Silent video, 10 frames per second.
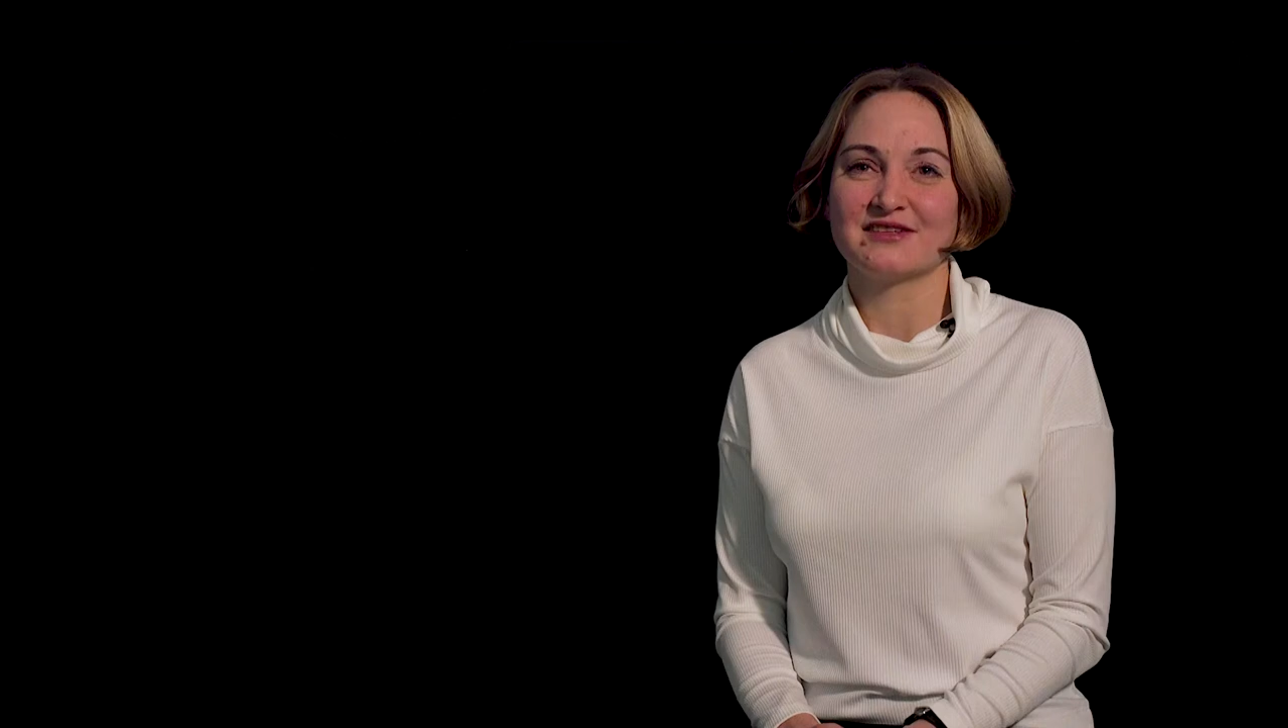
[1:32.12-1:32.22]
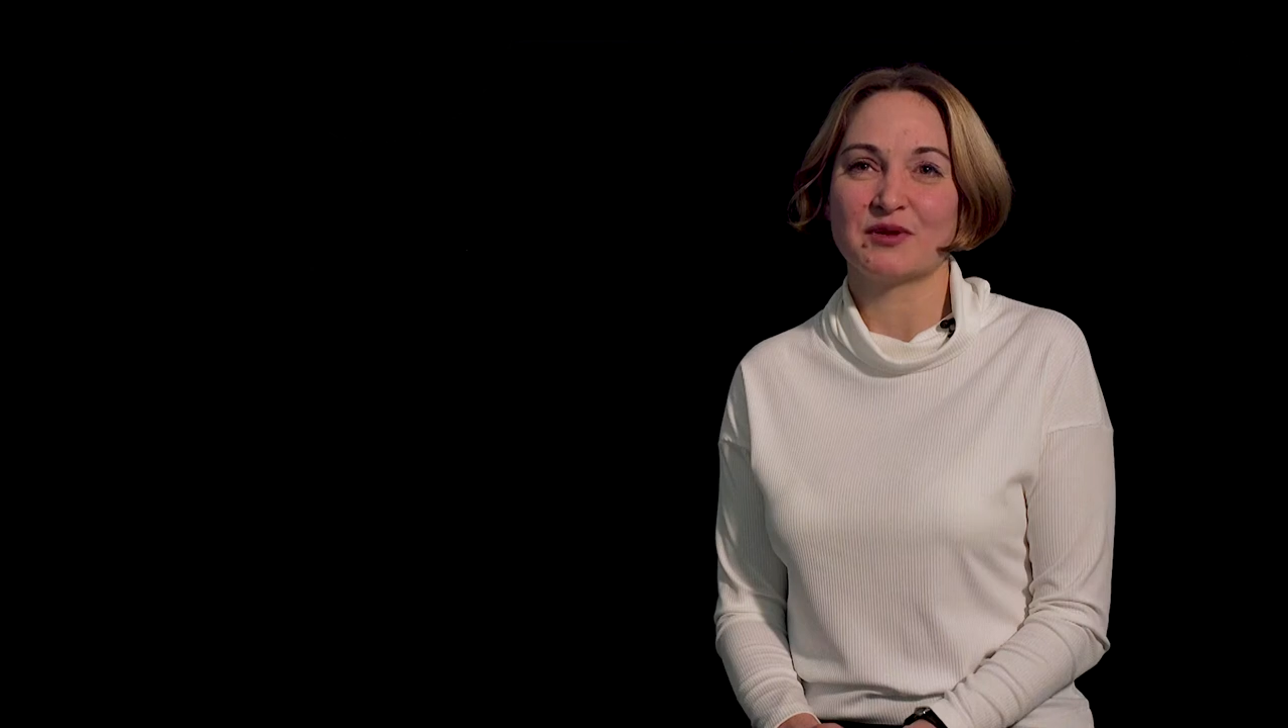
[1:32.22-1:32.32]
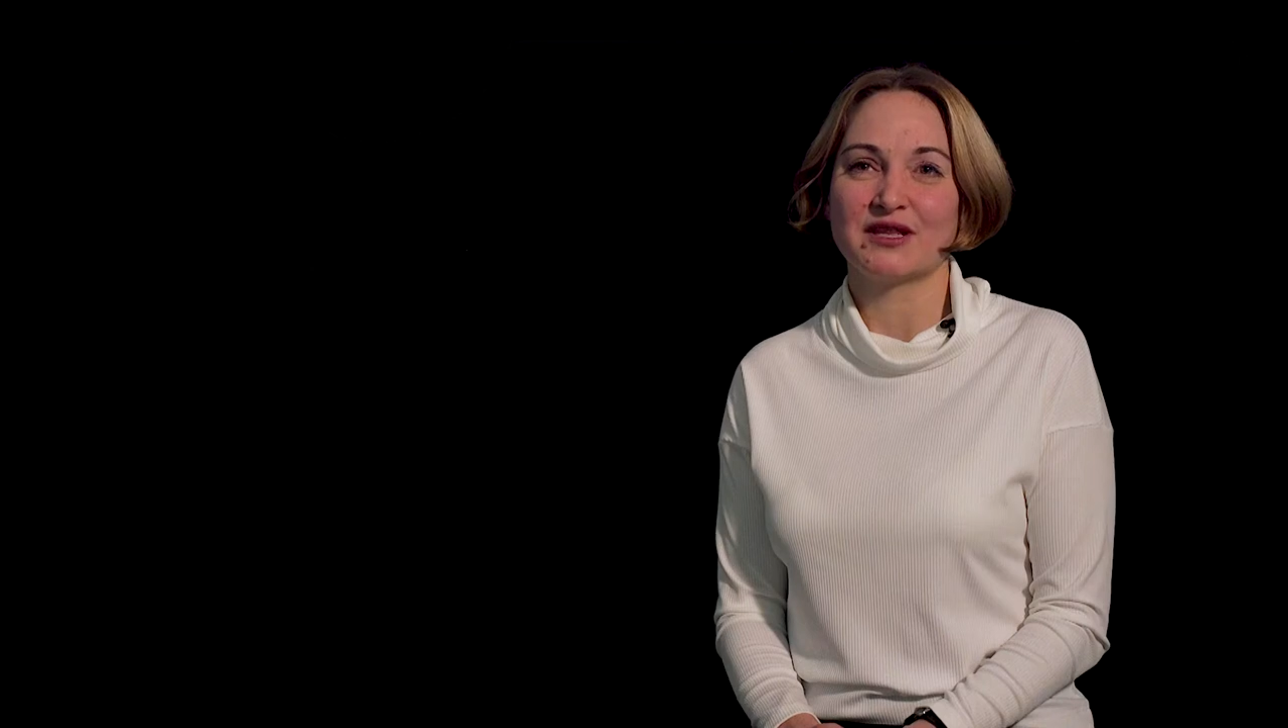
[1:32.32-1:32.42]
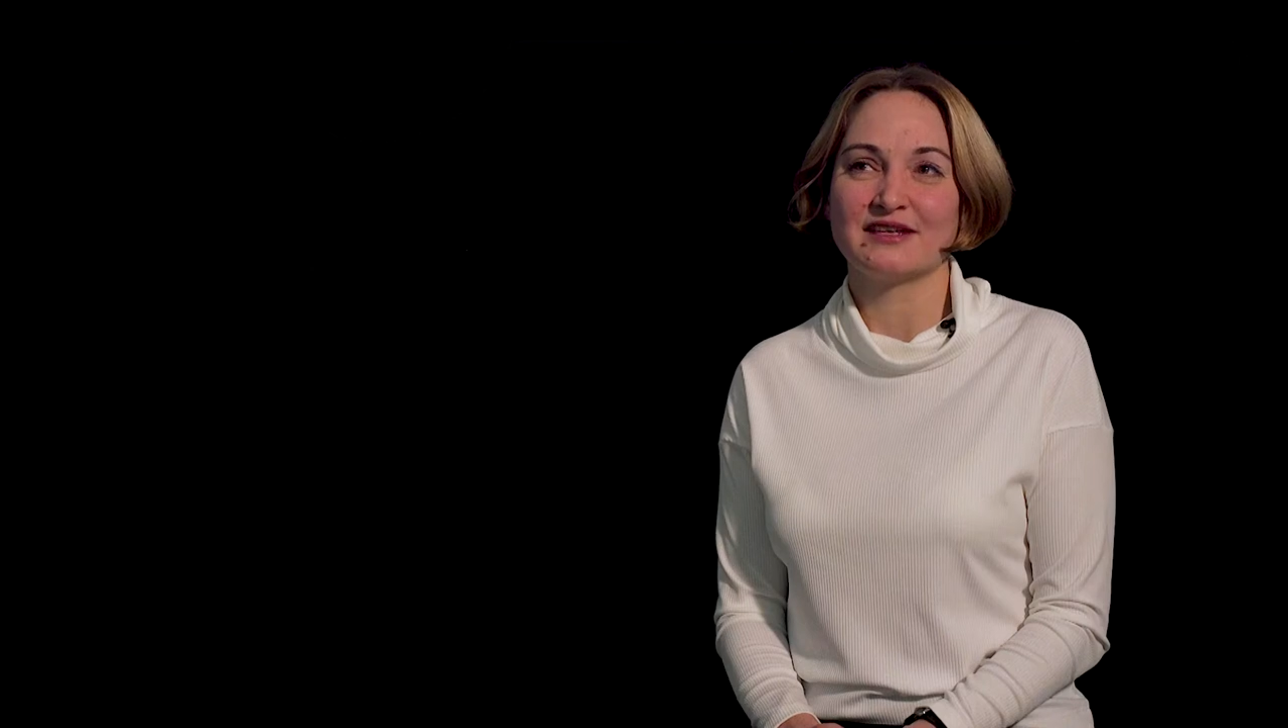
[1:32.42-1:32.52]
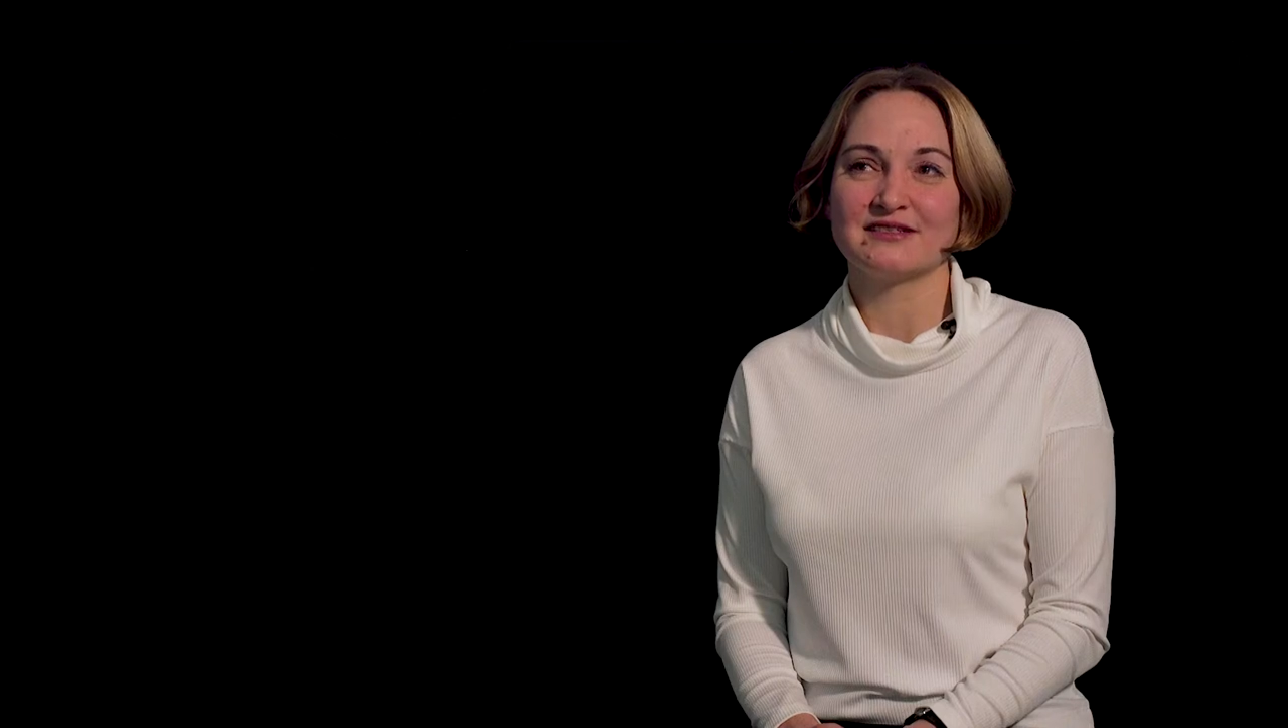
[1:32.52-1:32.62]
the
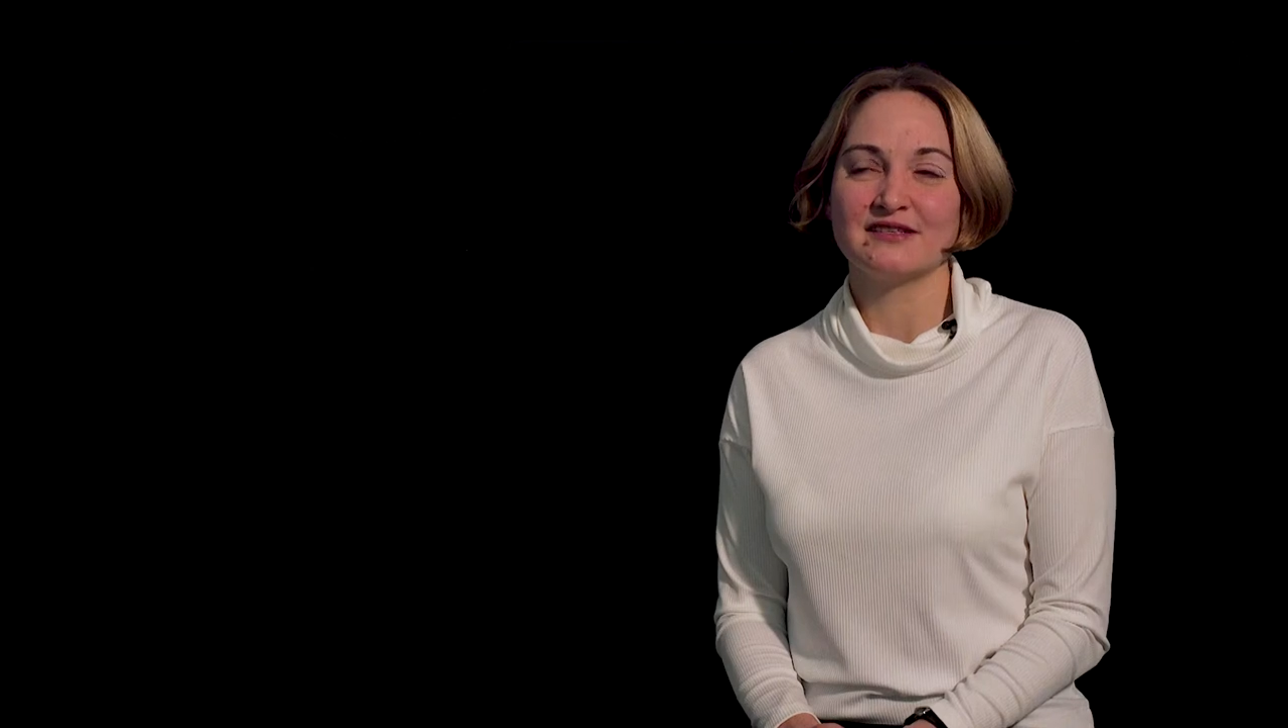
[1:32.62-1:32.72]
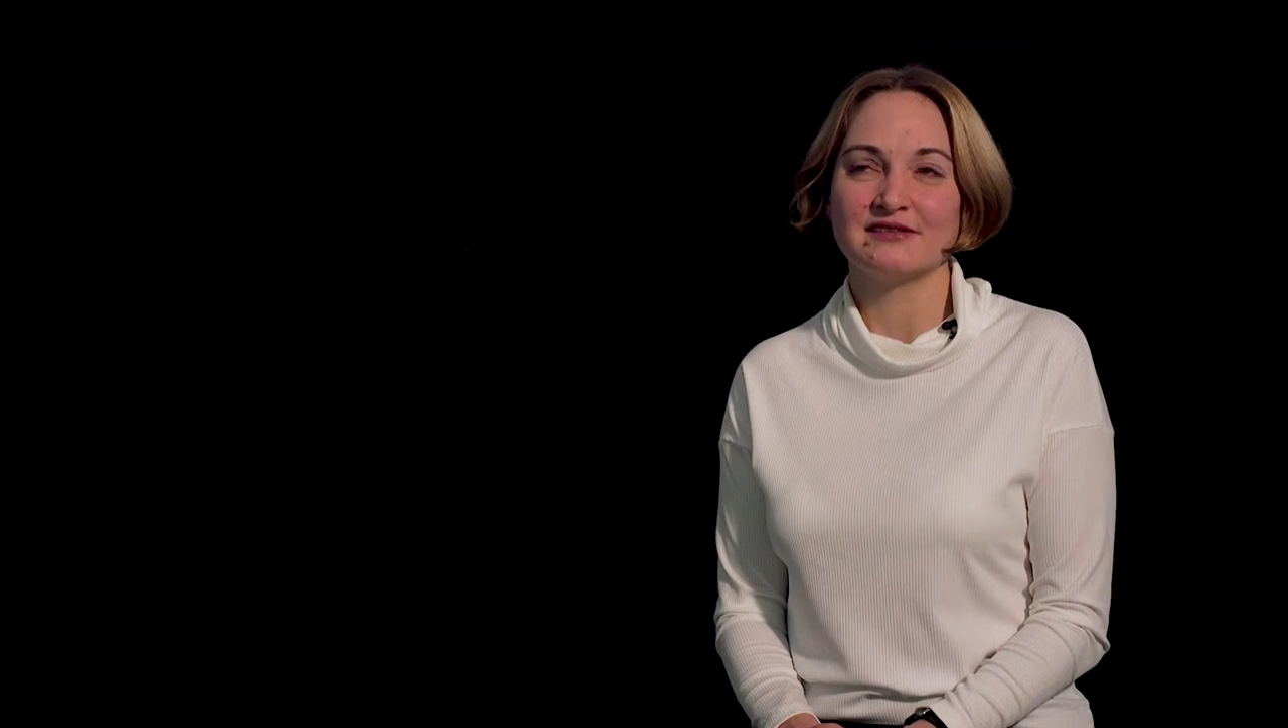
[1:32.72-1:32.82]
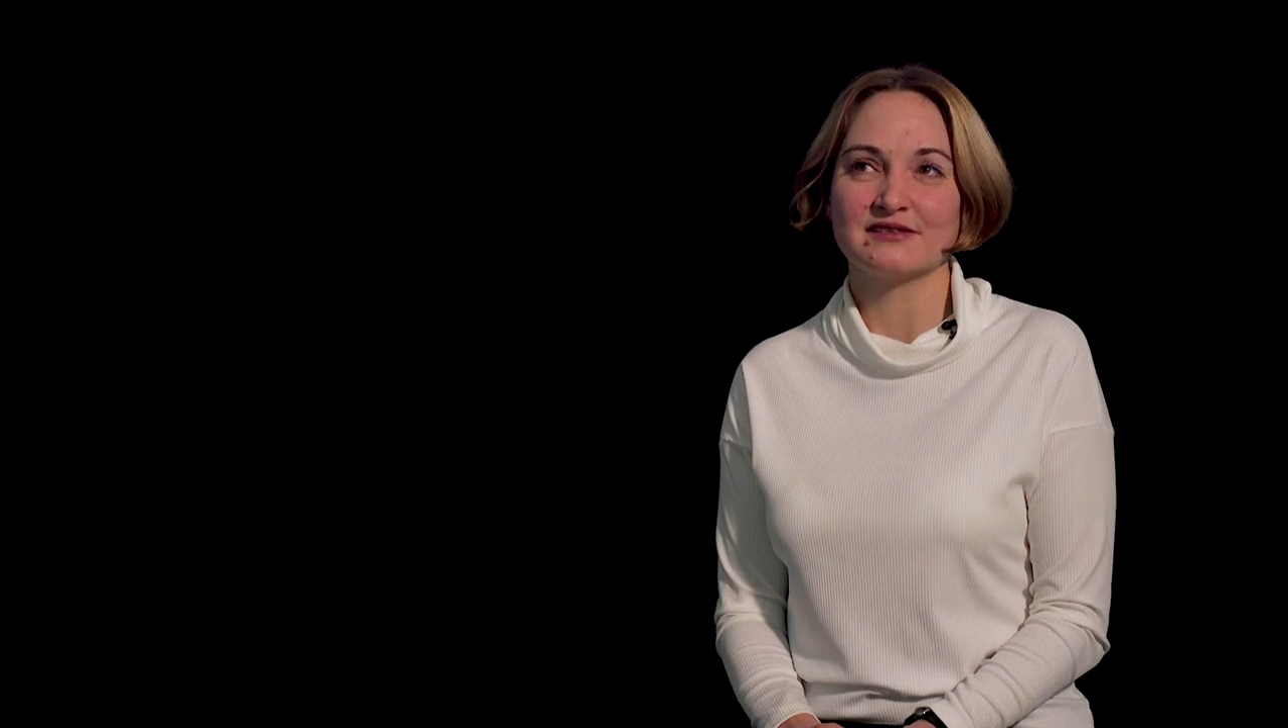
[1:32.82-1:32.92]
main idea